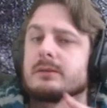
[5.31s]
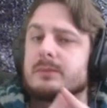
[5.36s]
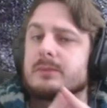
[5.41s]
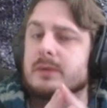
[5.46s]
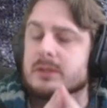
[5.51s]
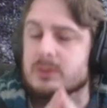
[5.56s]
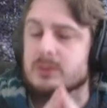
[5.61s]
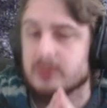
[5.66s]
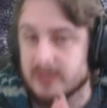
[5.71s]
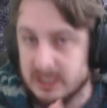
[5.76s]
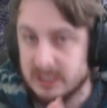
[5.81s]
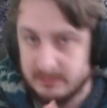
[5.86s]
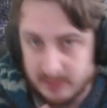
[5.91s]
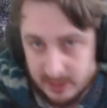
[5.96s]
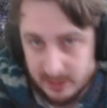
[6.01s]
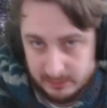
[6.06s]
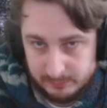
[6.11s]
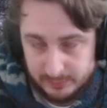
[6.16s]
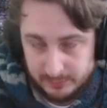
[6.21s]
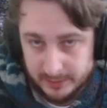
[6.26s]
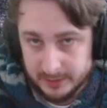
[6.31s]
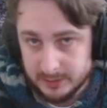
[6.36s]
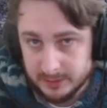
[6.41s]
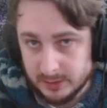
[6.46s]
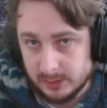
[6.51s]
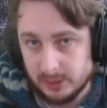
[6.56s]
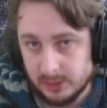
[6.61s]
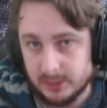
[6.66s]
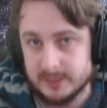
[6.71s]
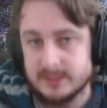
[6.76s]
we're talking about Blood on the
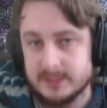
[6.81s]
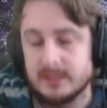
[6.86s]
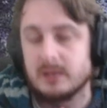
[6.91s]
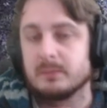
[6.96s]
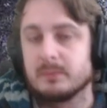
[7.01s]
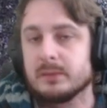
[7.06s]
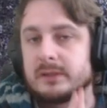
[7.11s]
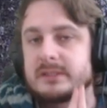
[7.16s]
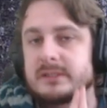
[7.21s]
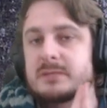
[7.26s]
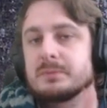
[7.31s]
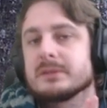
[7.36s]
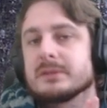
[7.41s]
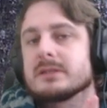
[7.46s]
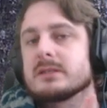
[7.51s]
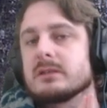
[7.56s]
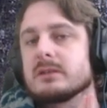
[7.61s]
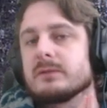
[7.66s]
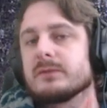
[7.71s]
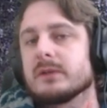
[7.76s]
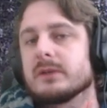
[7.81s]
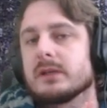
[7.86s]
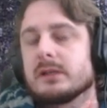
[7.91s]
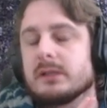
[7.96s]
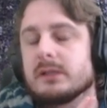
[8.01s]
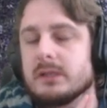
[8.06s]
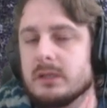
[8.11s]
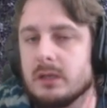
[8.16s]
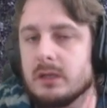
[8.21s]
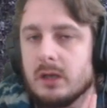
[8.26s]
Clocktower, but
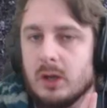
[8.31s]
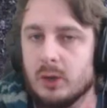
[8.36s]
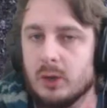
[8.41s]
specifically